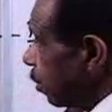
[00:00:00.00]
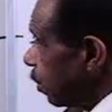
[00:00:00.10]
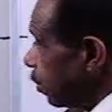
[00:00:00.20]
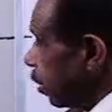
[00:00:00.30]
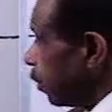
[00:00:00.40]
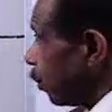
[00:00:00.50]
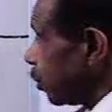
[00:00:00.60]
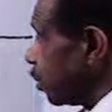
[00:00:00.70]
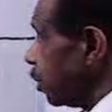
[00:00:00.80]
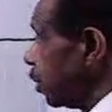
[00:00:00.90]
The
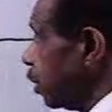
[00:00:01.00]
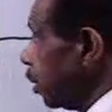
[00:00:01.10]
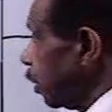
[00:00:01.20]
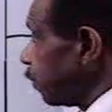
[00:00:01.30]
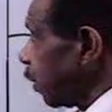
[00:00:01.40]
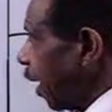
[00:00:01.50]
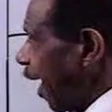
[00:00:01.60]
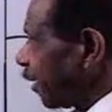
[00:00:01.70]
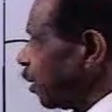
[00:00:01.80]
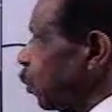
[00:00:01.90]
person, if they
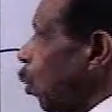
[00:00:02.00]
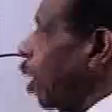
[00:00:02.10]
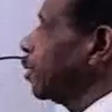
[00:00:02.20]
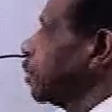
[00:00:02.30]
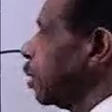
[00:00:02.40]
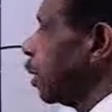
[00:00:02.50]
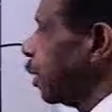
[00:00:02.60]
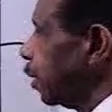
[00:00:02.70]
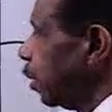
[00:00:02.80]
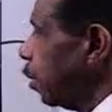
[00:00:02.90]
acted wantonly,
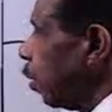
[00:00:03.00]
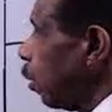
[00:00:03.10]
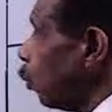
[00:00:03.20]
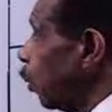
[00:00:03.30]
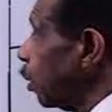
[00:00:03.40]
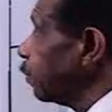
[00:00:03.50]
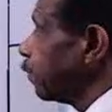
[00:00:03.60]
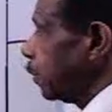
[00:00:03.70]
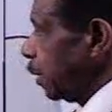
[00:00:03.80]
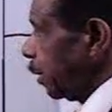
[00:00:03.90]
or
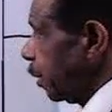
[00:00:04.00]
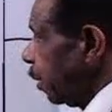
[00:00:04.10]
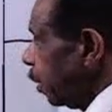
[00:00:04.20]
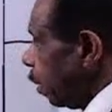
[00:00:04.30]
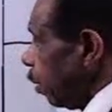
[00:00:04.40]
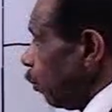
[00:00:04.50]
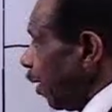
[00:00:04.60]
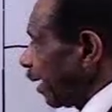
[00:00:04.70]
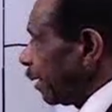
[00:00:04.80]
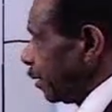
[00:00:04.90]
willfully, or
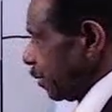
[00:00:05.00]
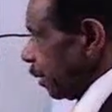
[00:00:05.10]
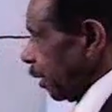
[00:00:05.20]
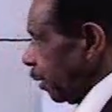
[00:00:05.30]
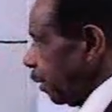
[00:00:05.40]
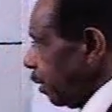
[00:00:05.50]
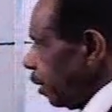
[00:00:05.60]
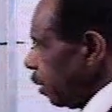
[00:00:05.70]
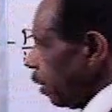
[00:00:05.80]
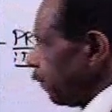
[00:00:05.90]
recklessly,
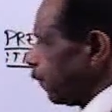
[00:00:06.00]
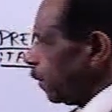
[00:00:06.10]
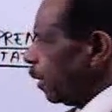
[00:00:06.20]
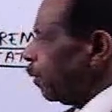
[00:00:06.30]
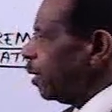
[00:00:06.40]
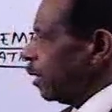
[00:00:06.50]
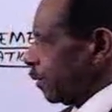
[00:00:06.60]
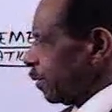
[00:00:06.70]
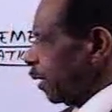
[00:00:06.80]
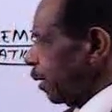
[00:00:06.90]
or
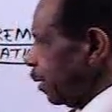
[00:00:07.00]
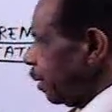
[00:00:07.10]
feloniously,